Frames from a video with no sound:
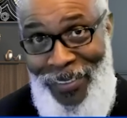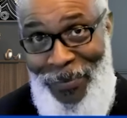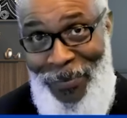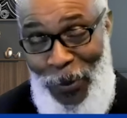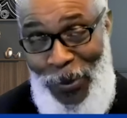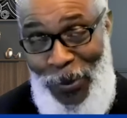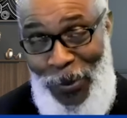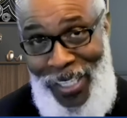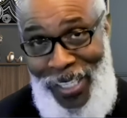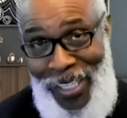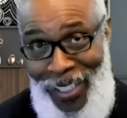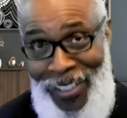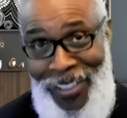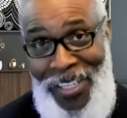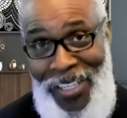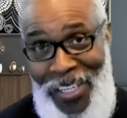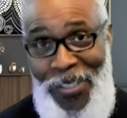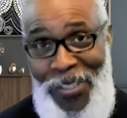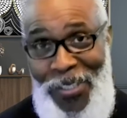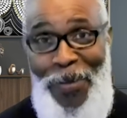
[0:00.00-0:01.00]
Folks, in
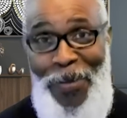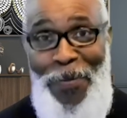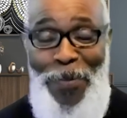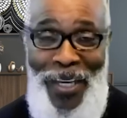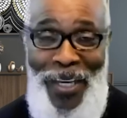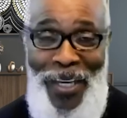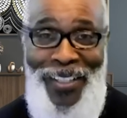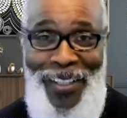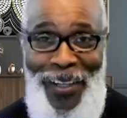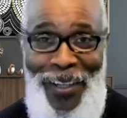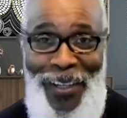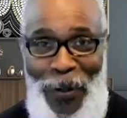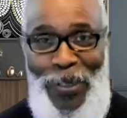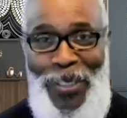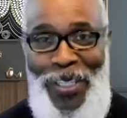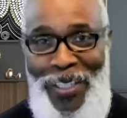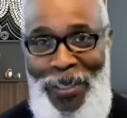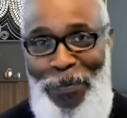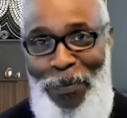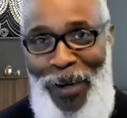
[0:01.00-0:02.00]
addition to being the
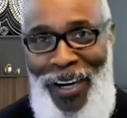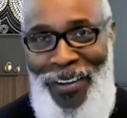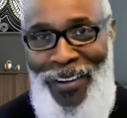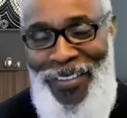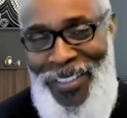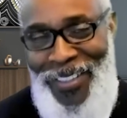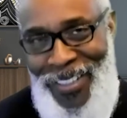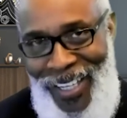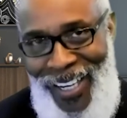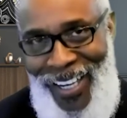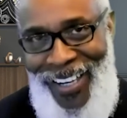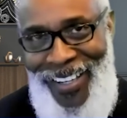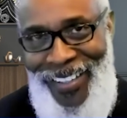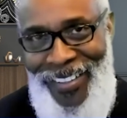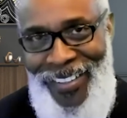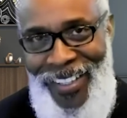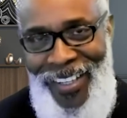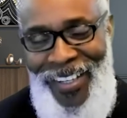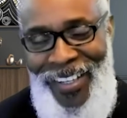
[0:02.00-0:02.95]
host of The Powers Now,